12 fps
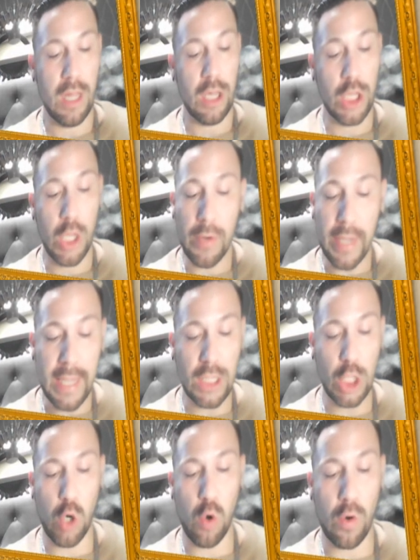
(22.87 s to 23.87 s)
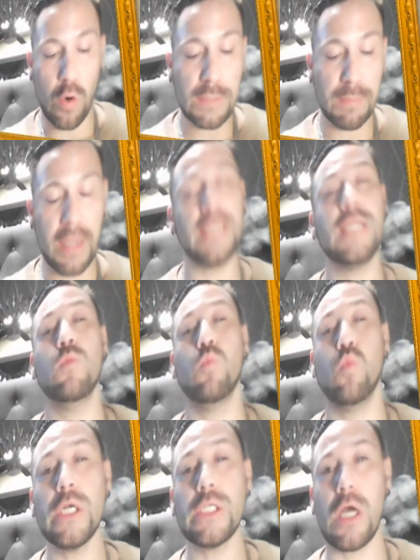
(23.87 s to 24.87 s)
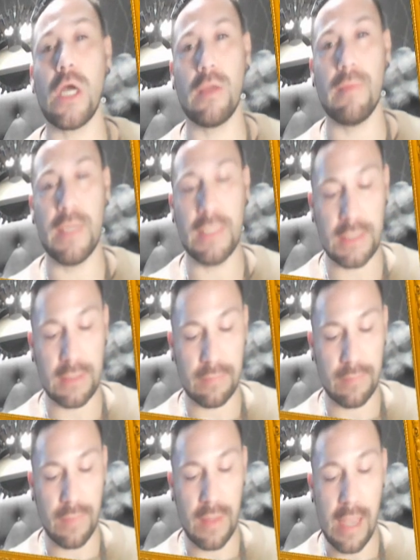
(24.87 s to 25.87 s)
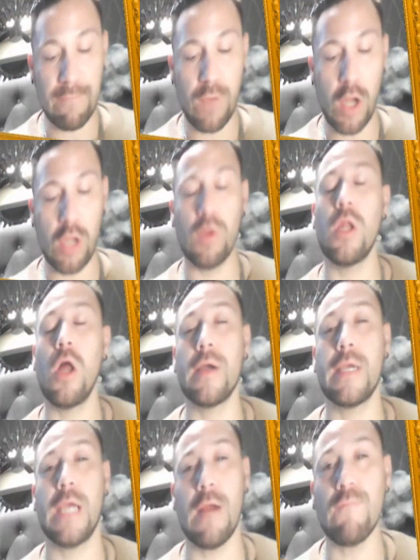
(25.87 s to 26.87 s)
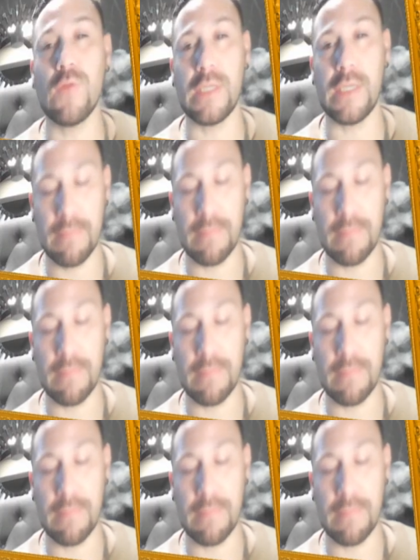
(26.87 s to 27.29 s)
Locate the corresponding Word document and follow along carefully.